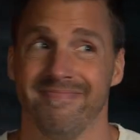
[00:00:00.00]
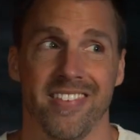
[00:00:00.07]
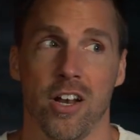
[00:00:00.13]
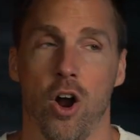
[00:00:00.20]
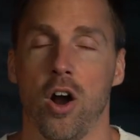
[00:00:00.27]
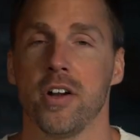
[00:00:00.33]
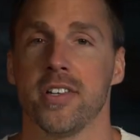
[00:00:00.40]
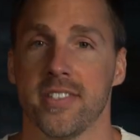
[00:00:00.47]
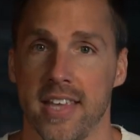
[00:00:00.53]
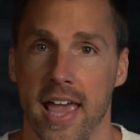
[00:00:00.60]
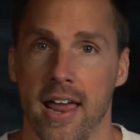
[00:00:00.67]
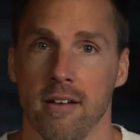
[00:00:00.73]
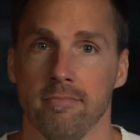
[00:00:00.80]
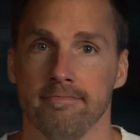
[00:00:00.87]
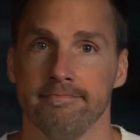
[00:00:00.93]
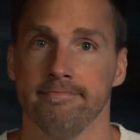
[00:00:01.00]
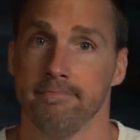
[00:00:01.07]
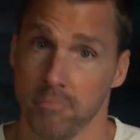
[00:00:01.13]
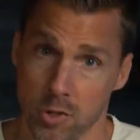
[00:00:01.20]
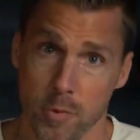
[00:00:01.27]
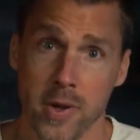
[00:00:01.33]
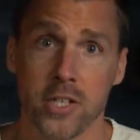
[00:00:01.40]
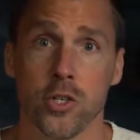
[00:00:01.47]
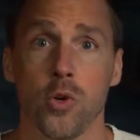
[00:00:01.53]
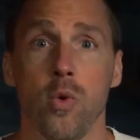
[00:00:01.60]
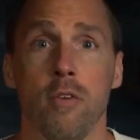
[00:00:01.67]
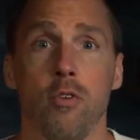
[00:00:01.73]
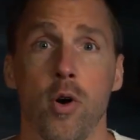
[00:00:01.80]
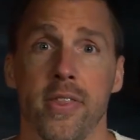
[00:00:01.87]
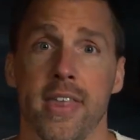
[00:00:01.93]
and hard to scan. So make sure
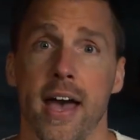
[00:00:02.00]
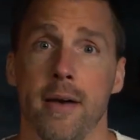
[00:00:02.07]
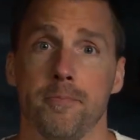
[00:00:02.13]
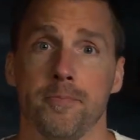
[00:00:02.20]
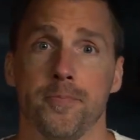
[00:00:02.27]
to avoid that.